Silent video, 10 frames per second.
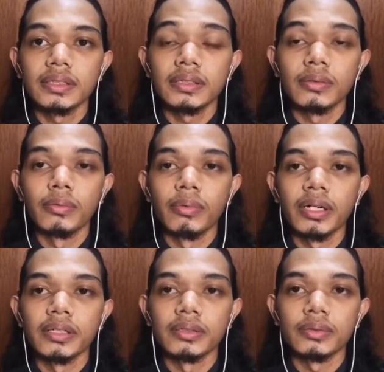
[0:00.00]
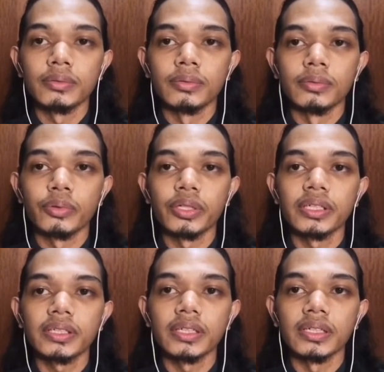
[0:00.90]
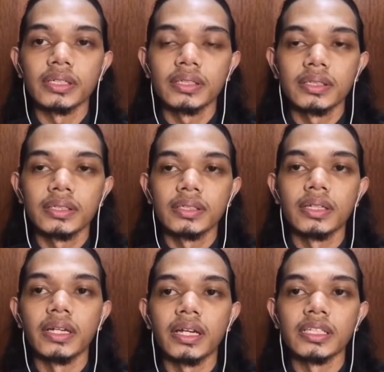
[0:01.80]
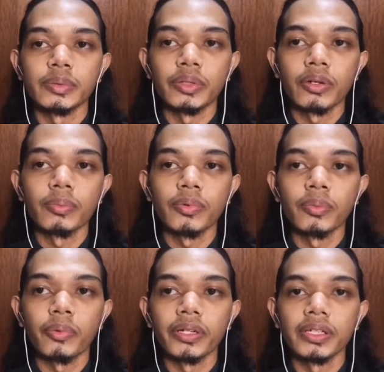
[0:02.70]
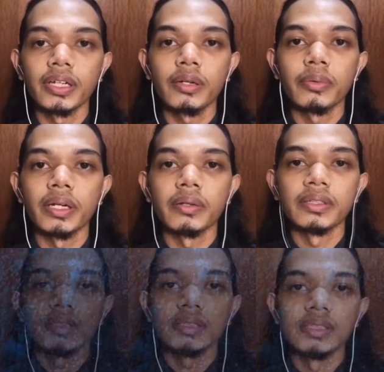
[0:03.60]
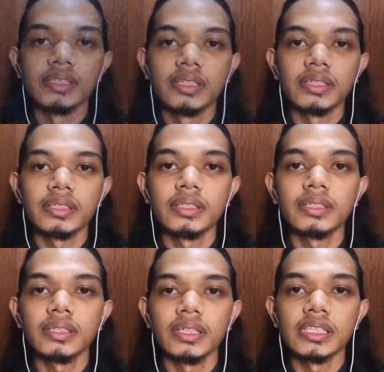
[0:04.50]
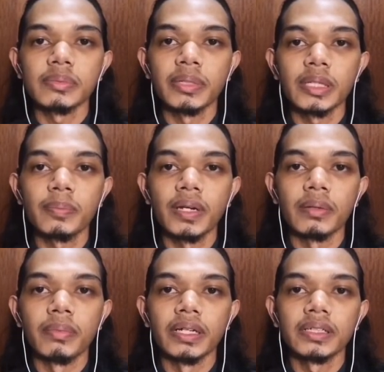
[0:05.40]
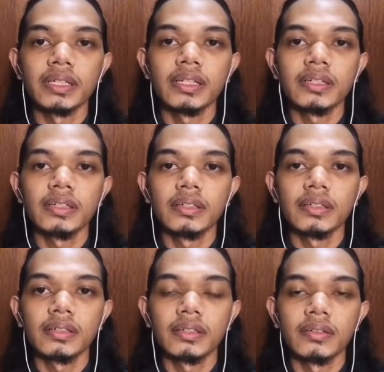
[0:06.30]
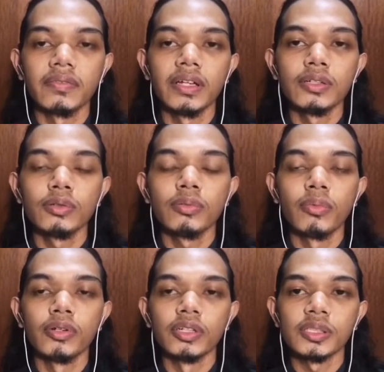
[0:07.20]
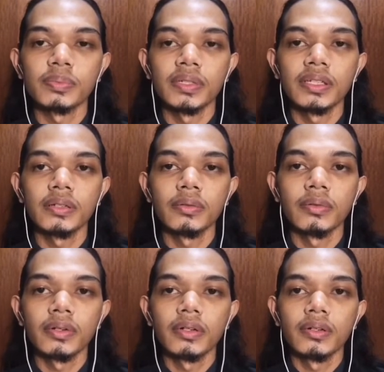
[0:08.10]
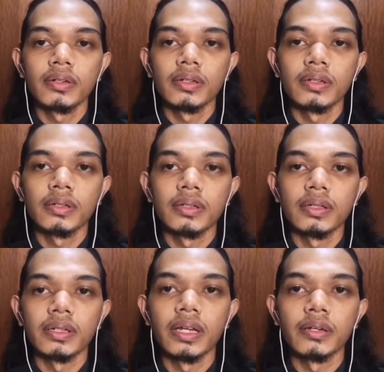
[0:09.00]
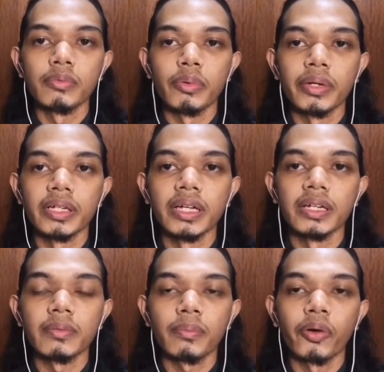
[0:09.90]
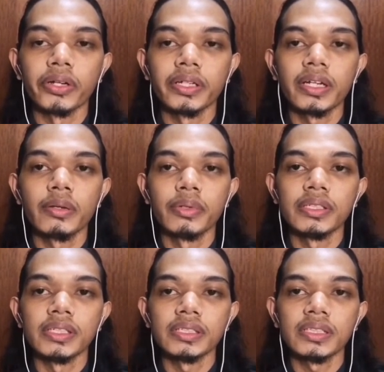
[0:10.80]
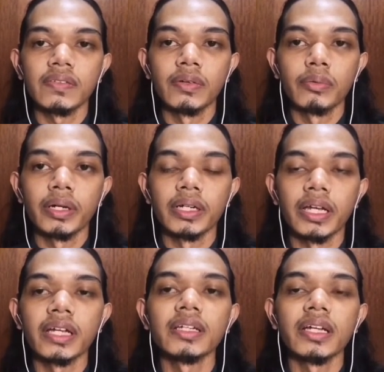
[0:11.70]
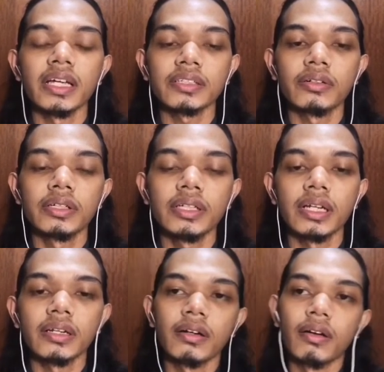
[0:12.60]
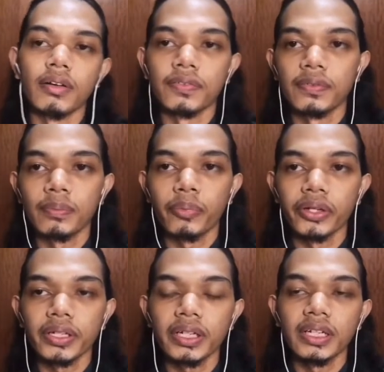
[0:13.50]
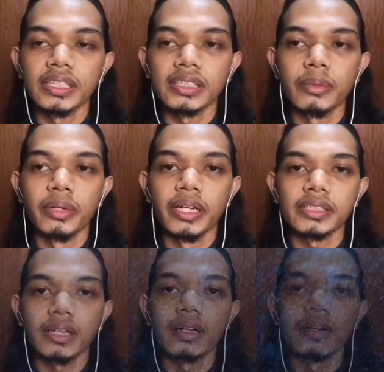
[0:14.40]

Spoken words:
1 to 23. Then Alice will compute point k where generator is multiplied by k value modulus p. Then we will get point k which is 71 and the x coordinate of point k is labeled as r.